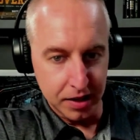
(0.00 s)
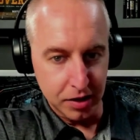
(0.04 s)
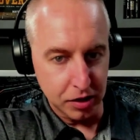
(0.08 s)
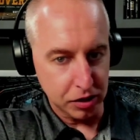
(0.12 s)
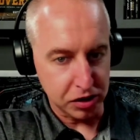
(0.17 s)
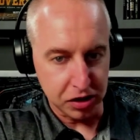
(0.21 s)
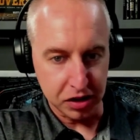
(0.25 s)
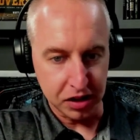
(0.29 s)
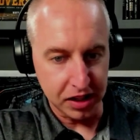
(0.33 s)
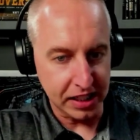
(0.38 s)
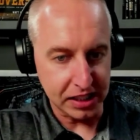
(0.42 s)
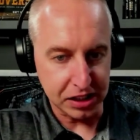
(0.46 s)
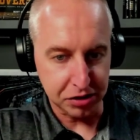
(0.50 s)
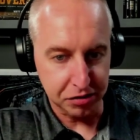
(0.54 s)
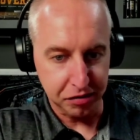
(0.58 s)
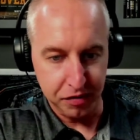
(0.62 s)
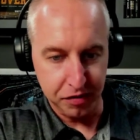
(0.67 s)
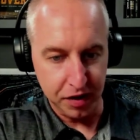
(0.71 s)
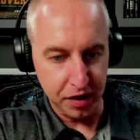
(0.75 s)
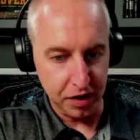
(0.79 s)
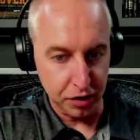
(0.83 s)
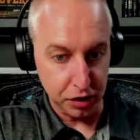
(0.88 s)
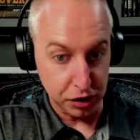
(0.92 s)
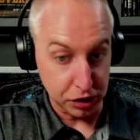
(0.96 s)
There's
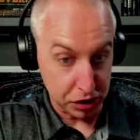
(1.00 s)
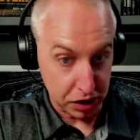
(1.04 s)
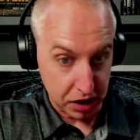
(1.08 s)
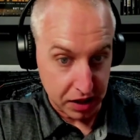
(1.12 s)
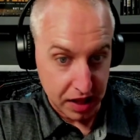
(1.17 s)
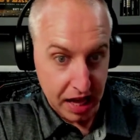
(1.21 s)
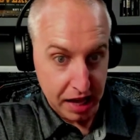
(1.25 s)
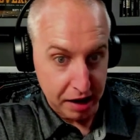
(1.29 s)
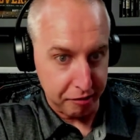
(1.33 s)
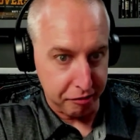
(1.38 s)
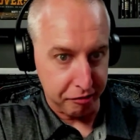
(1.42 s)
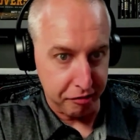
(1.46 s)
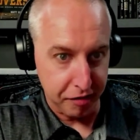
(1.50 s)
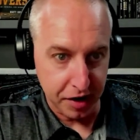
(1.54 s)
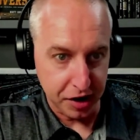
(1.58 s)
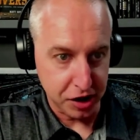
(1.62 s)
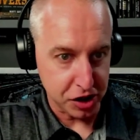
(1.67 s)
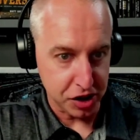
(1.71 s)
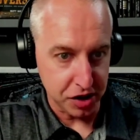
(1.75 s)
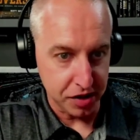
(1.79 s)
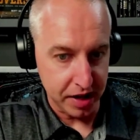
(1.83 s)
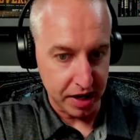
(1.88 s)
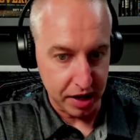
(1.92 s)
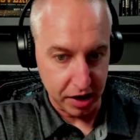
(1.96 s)
there's a lot of
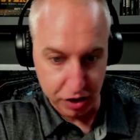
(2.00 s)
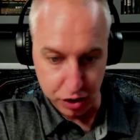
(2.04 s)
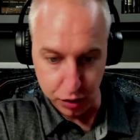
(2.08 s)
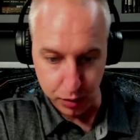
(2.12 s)
friction there.